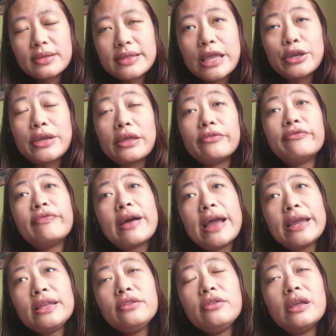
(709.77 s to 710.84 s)
that you can
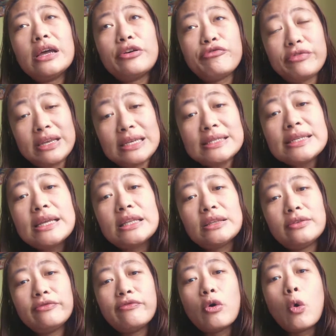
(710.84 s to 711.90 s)
find a reason
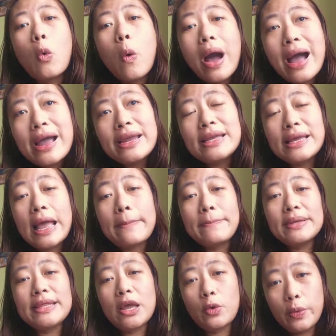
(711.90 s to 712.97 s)
for why it
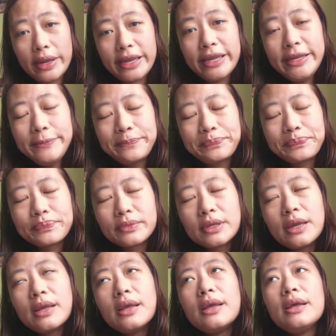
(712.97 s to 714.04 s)
happened that way
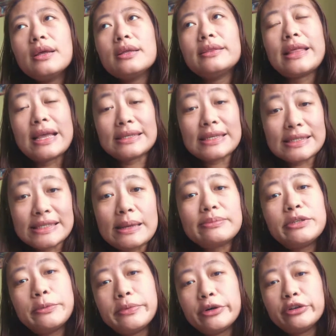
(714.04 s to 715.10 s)
that is
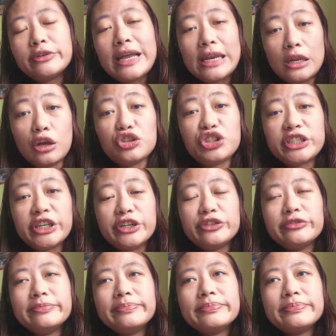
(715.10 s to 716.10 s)
acceptable and logical.